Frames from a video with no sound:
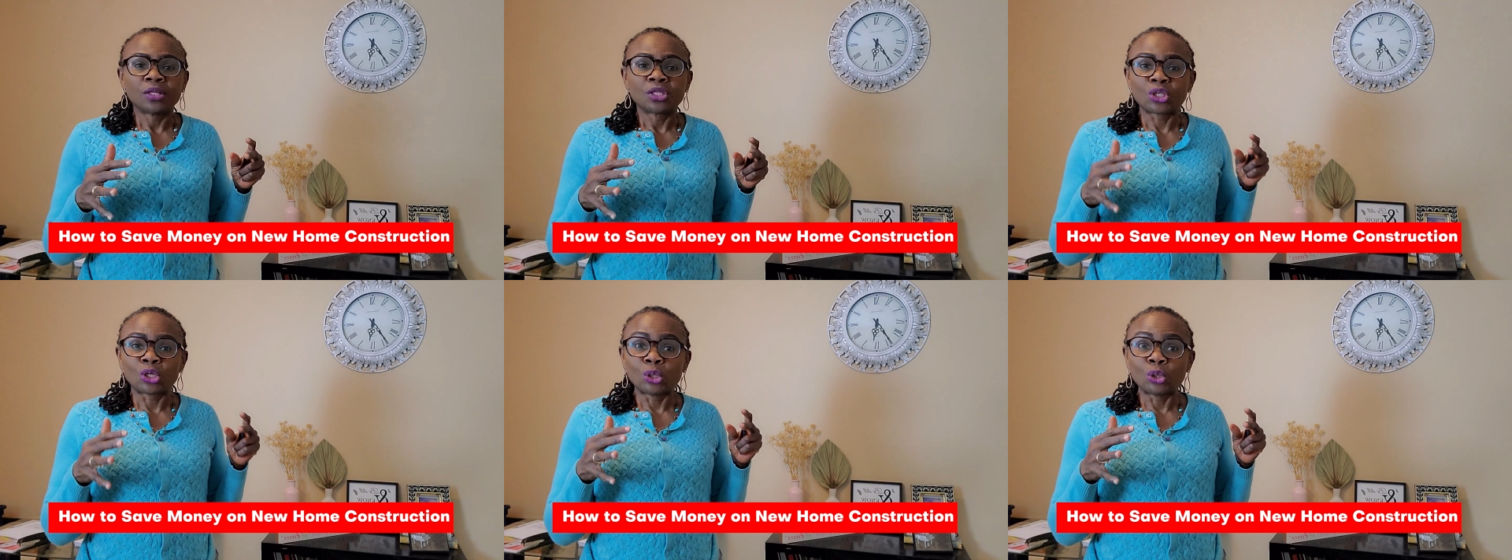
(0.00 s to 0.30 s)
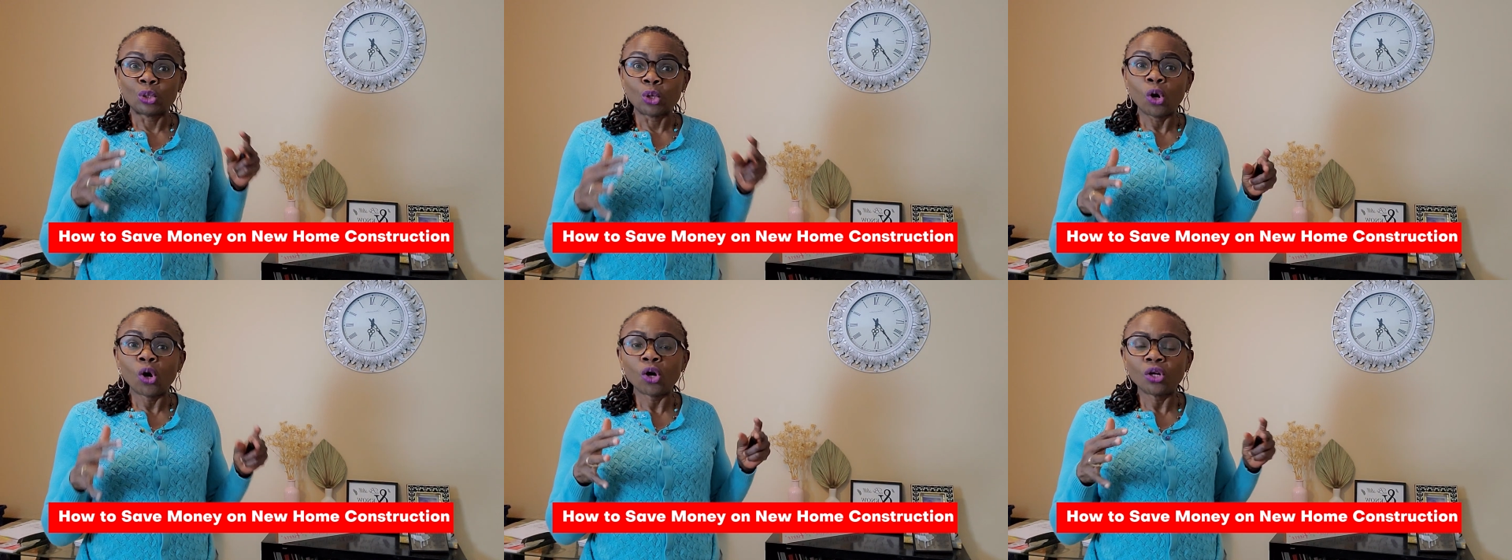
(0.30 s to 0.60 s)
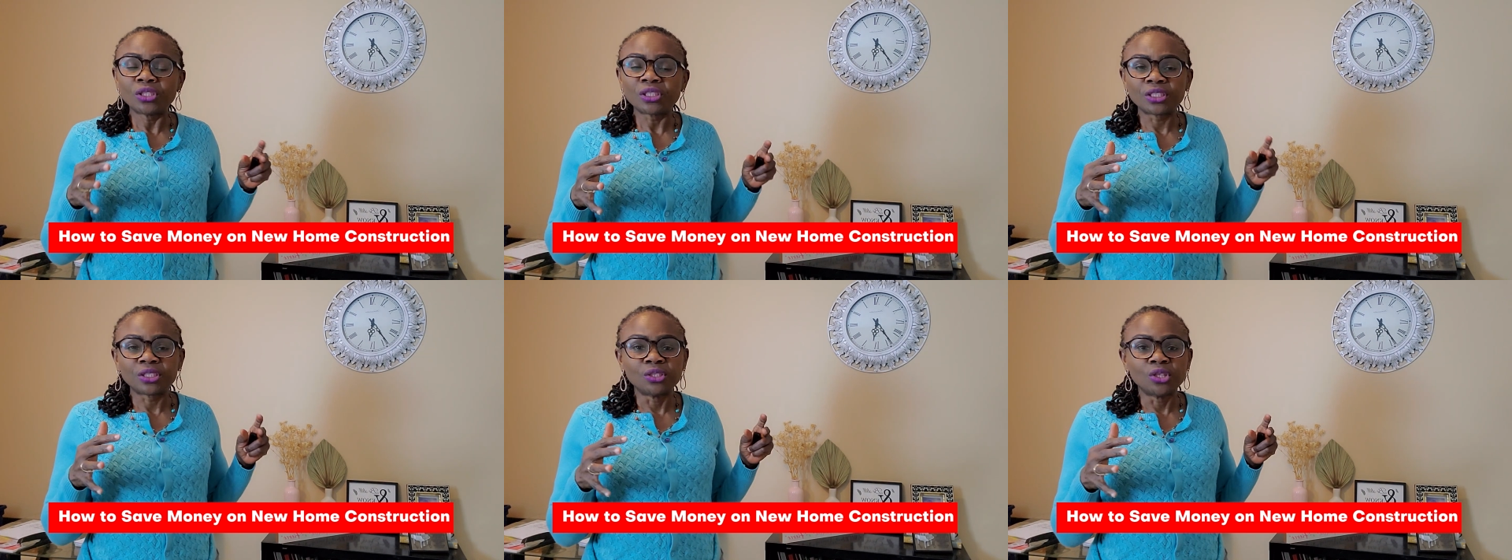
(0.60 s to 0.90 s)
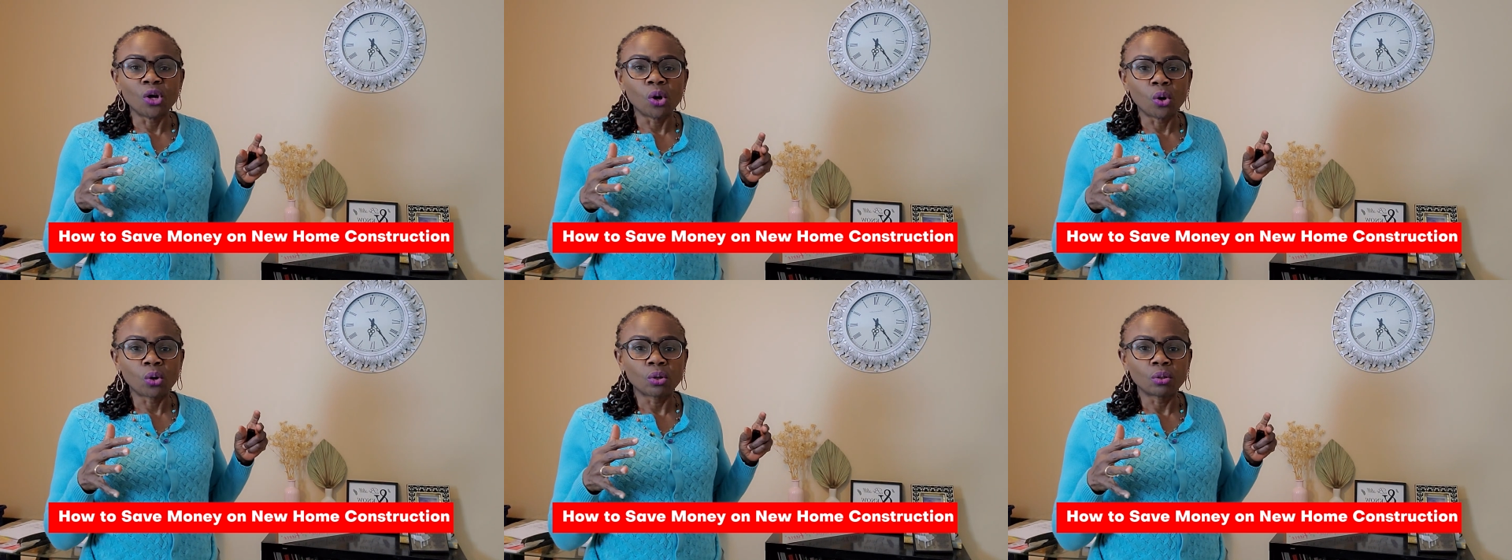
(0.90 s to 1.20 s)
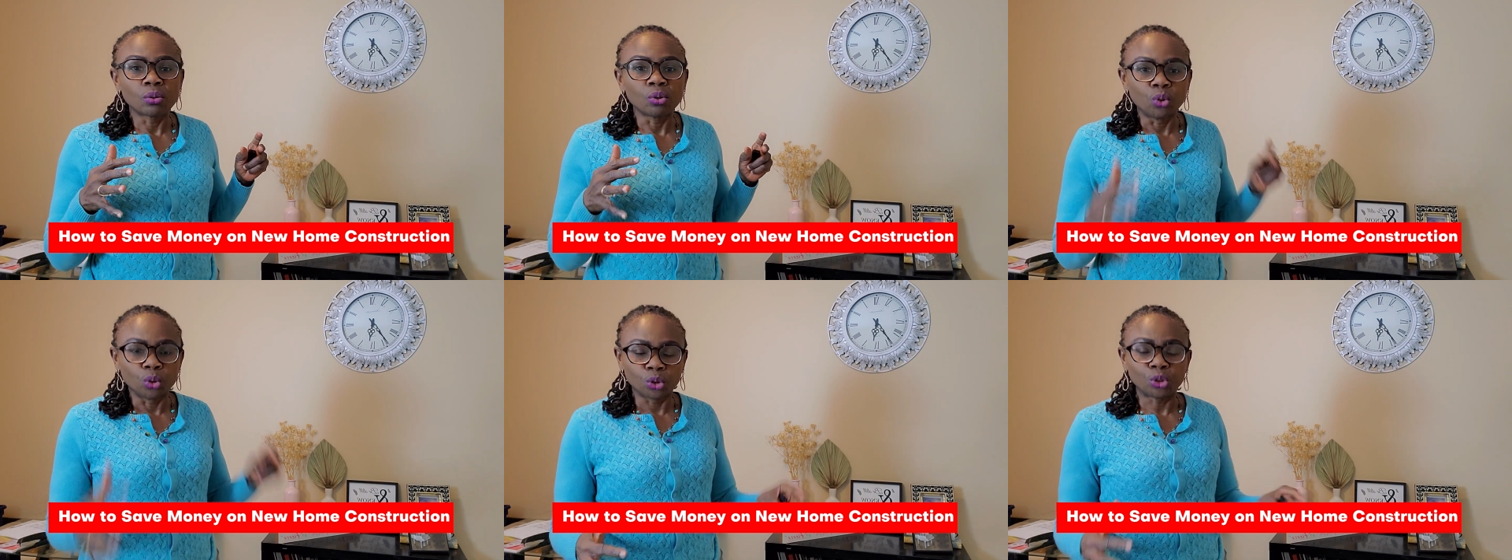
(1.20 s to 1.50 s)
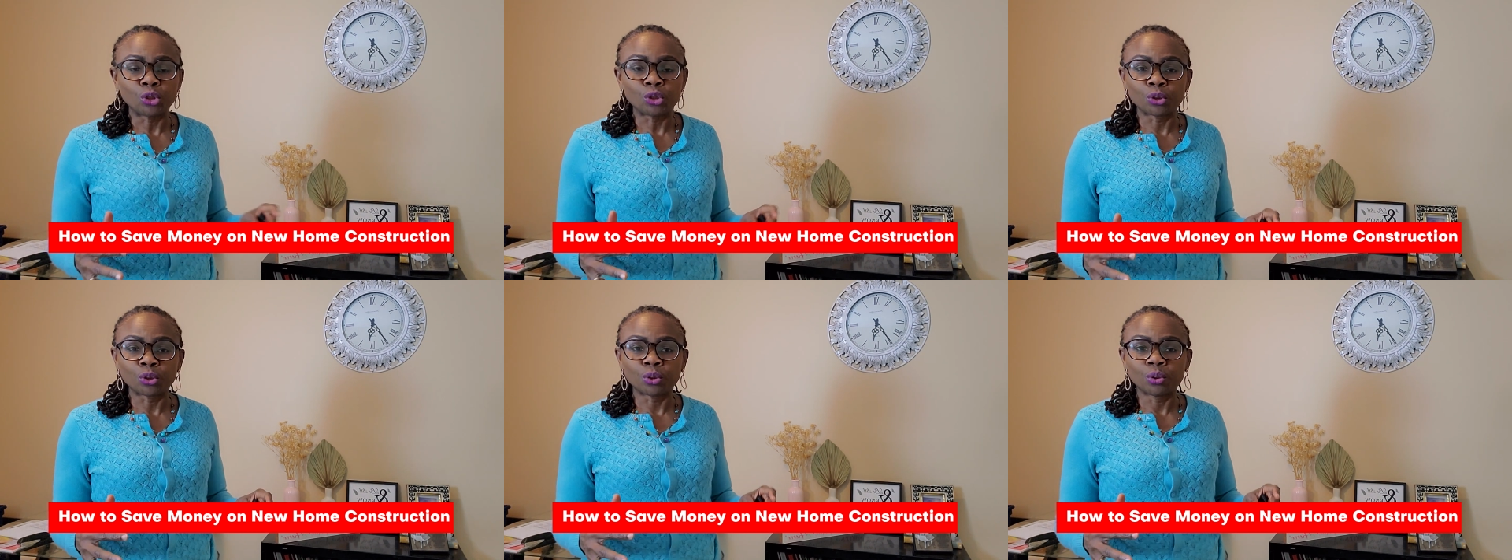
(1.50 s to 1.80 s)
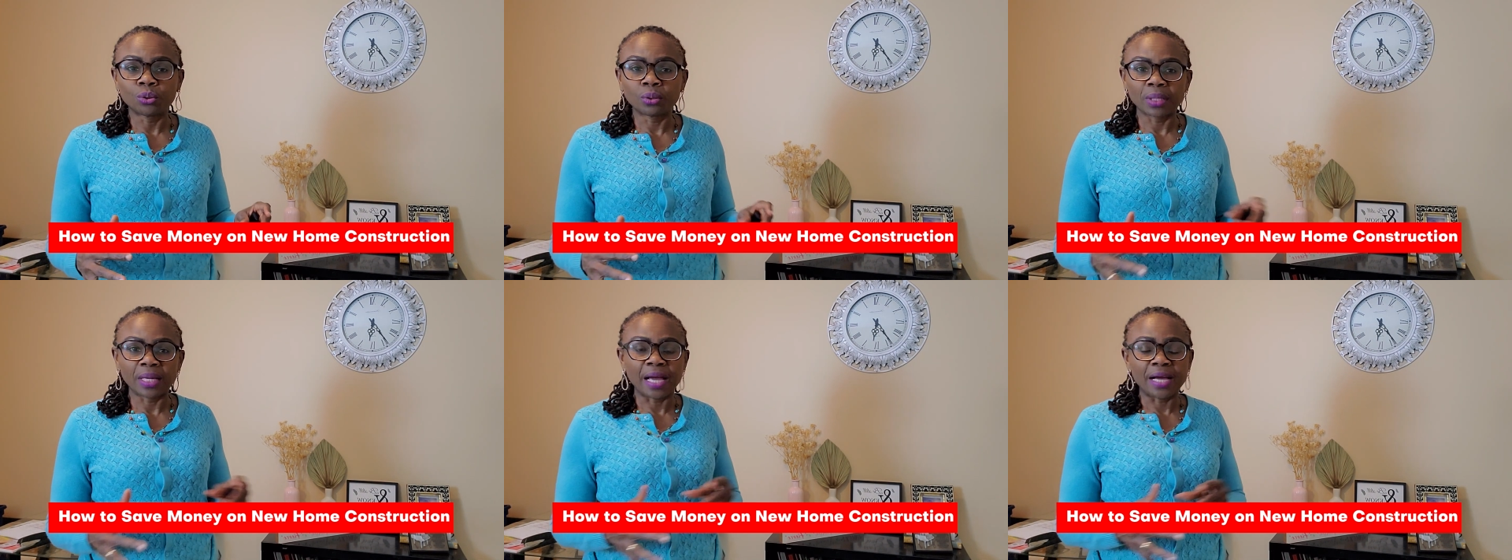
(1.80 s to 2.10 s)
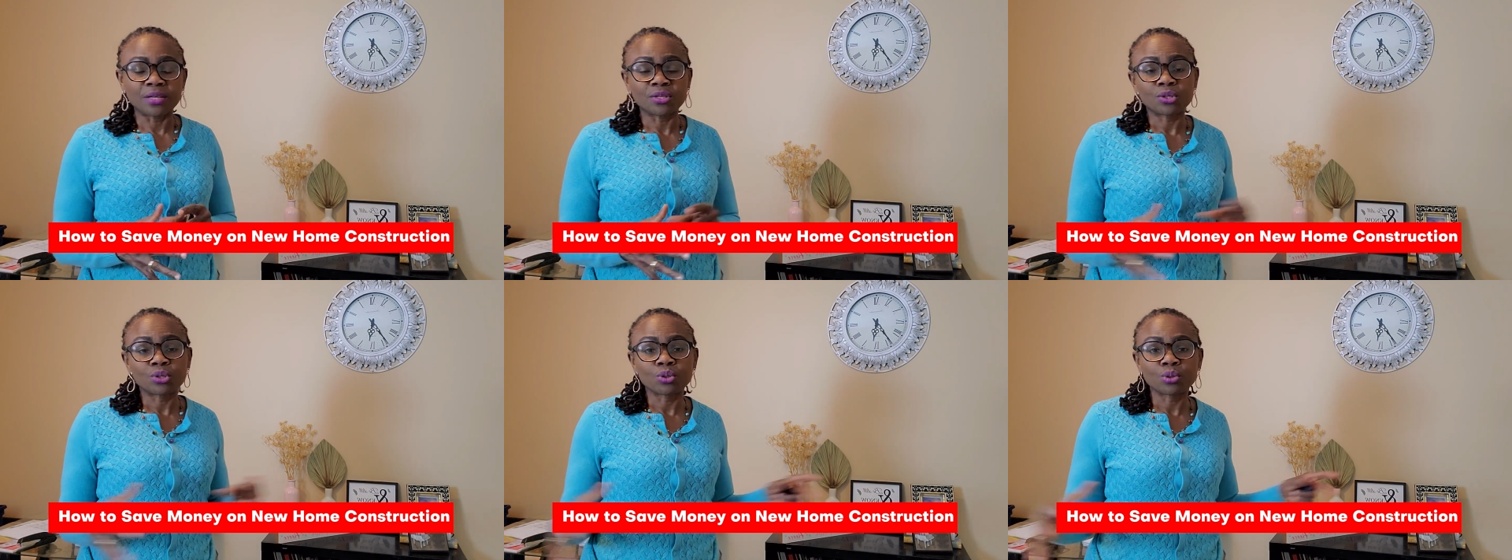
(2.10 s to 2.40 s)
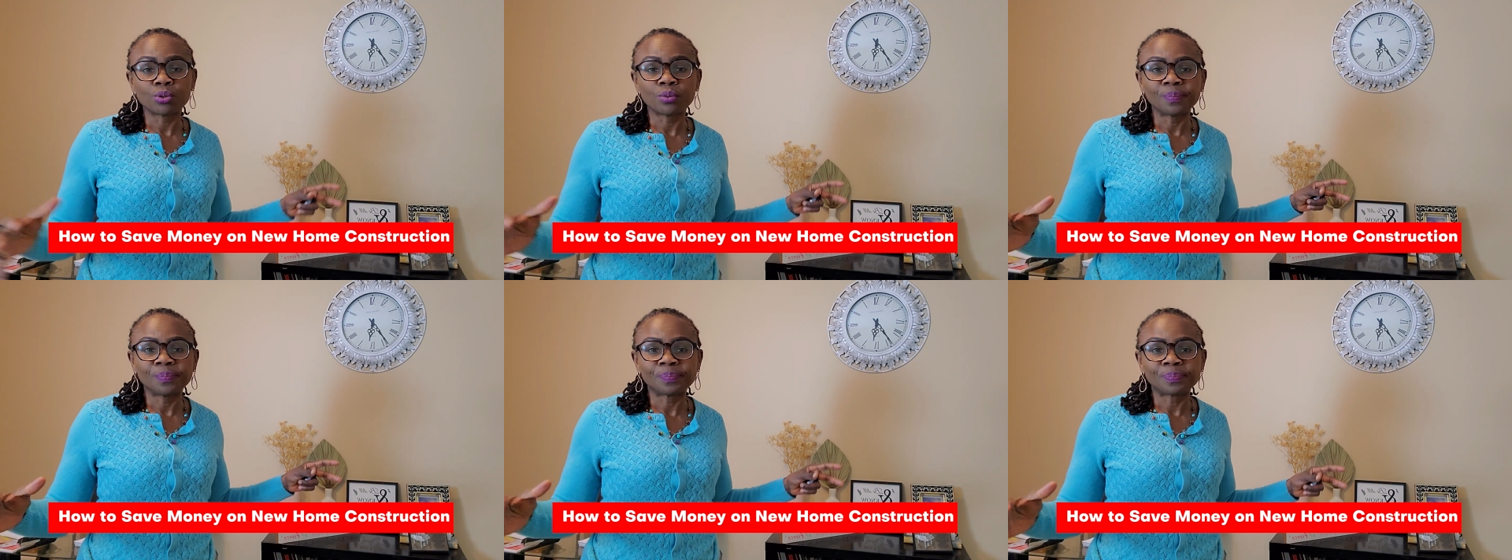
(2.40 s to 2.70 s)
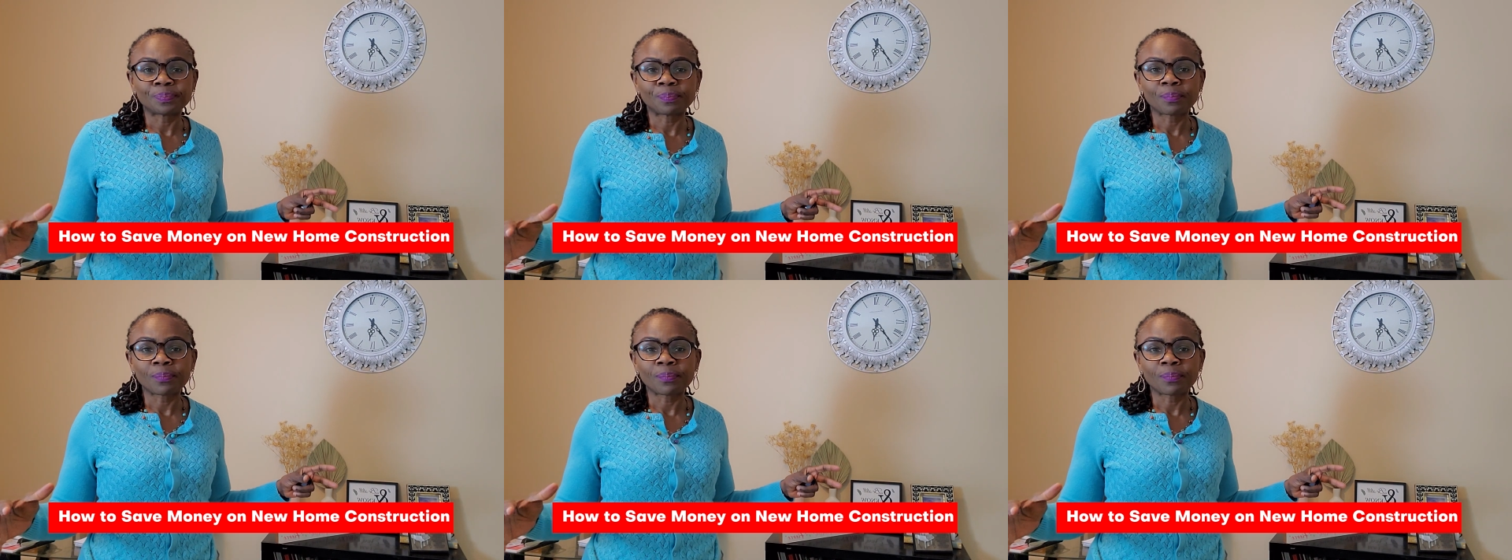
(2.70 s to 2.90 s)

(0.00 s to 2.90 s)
loan did not go through, cancel,